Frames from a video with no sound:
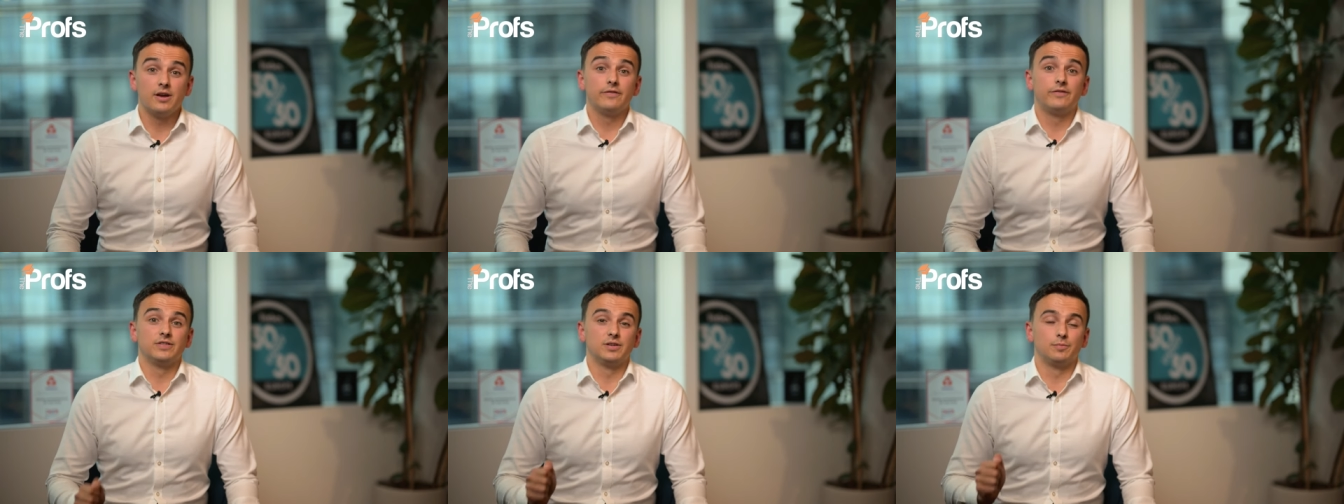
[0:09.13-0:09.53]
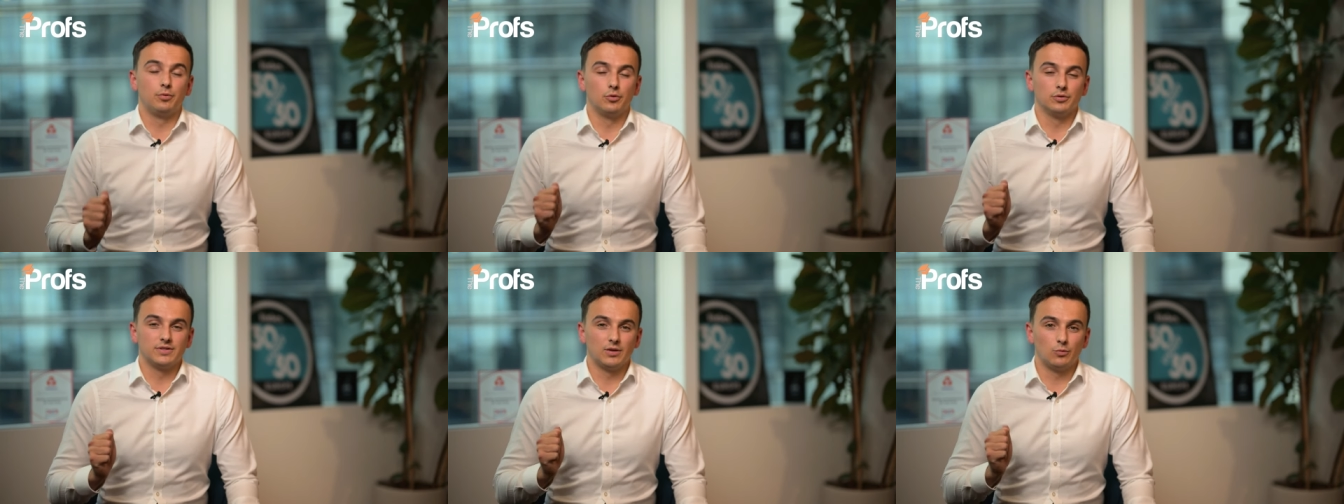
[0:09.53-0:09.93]
for
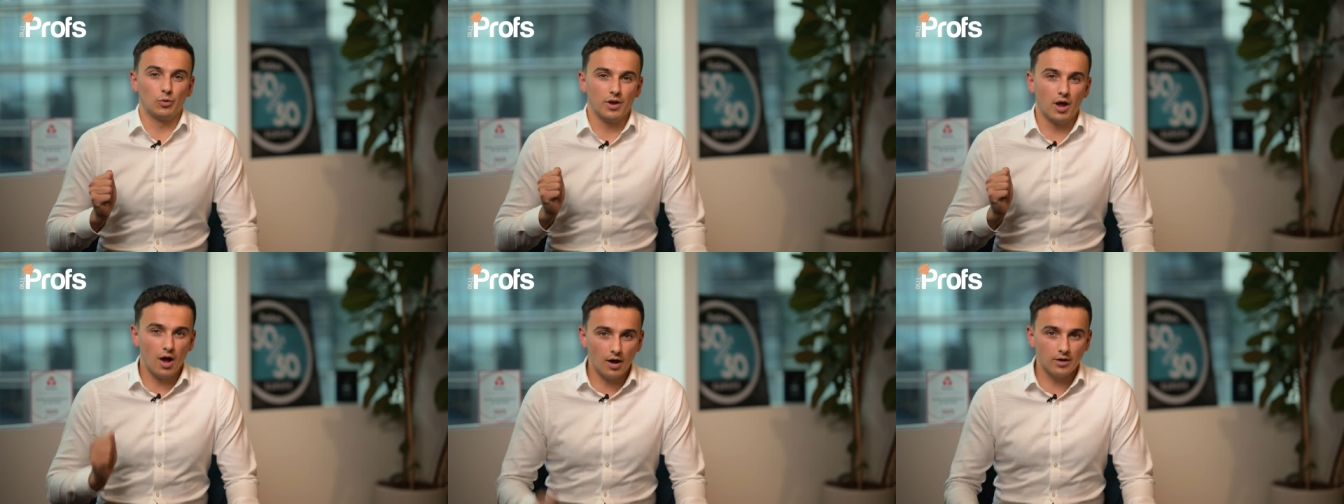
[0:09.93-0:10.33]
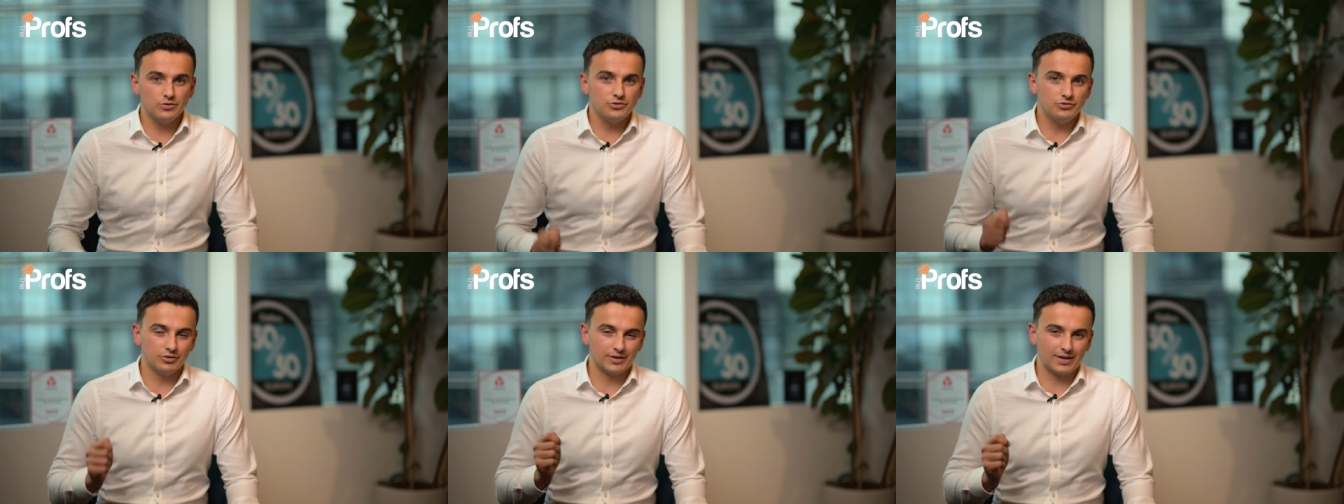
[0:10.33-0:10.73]
supporting
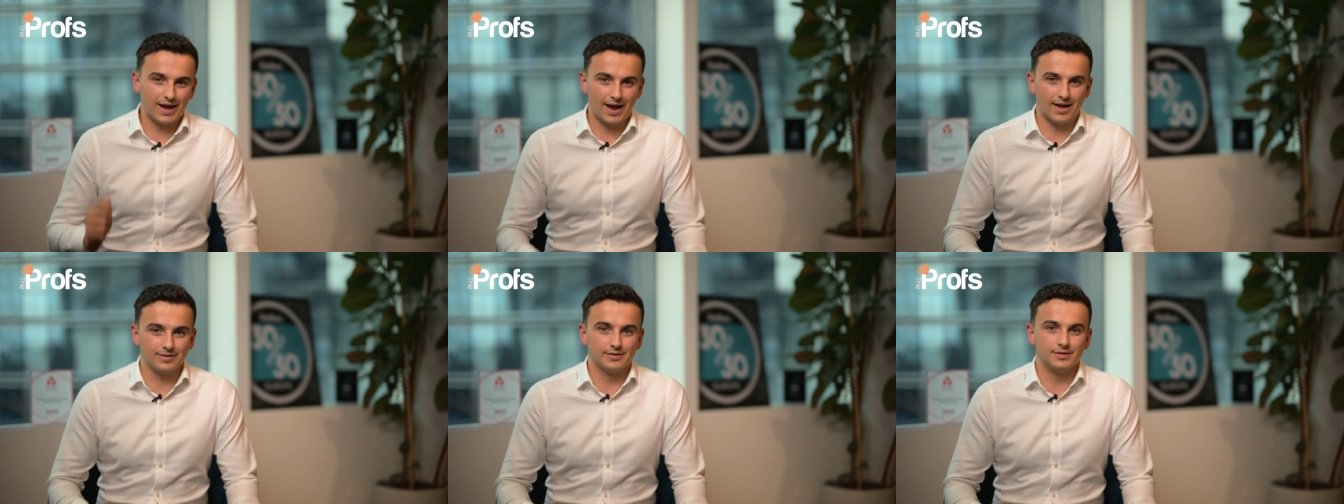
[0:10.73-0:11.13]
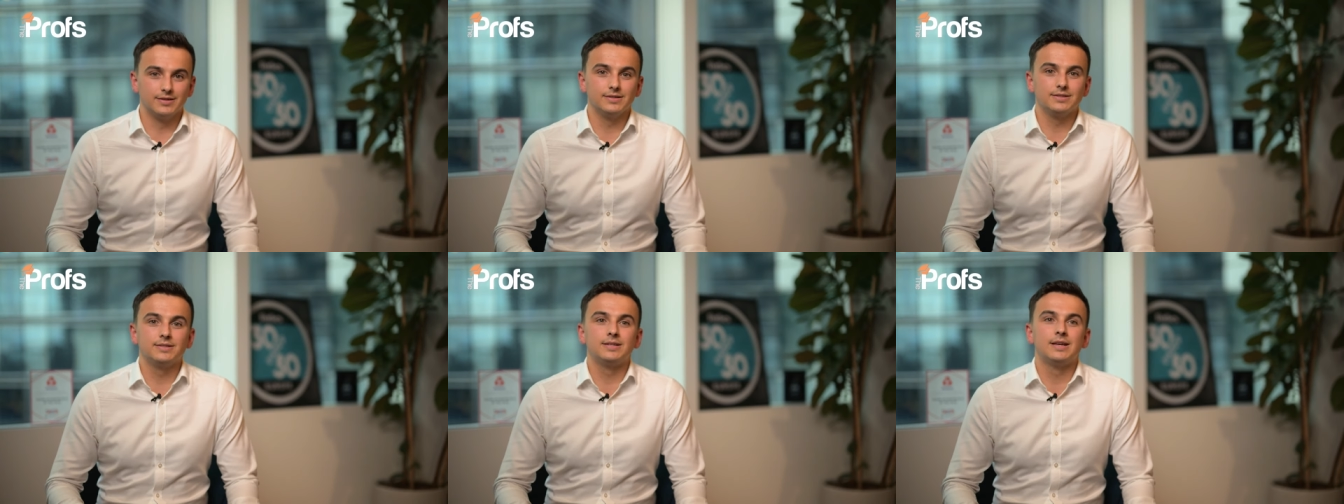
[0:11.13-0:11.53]
100
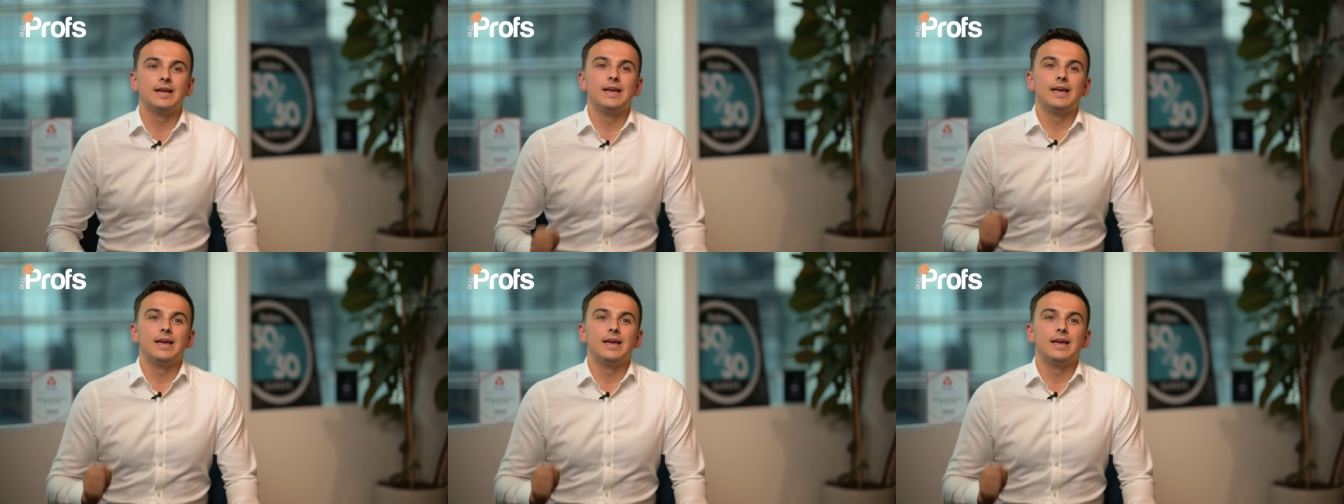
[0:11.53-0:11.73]
candidates